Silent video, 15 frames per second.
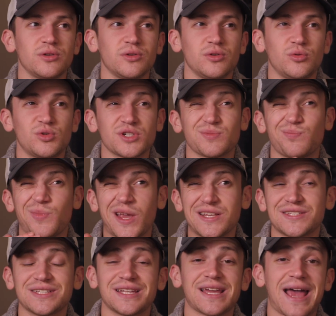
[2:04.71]
You just
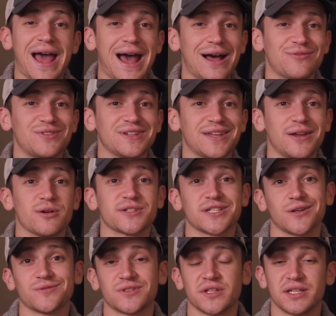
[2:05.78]
basically have to get
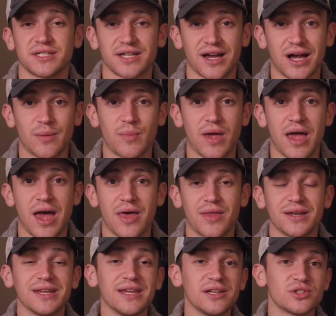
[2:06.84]
yourself to the top, and
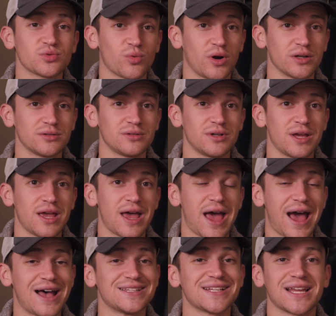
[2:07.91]
then each one
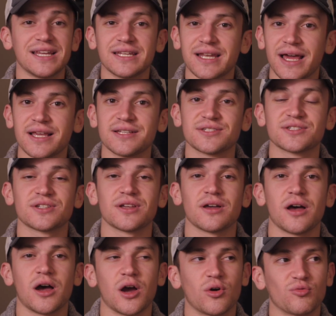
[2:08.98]
has a nice
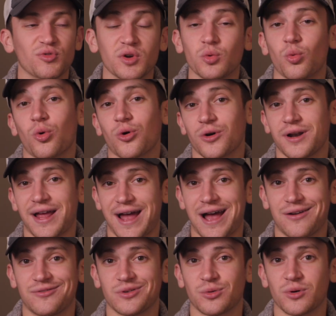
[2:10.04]
reward
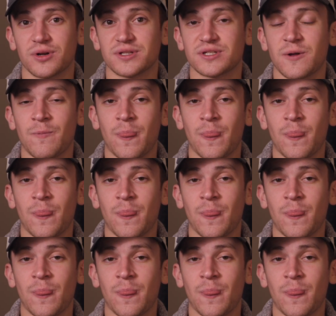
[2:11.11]
afterwards.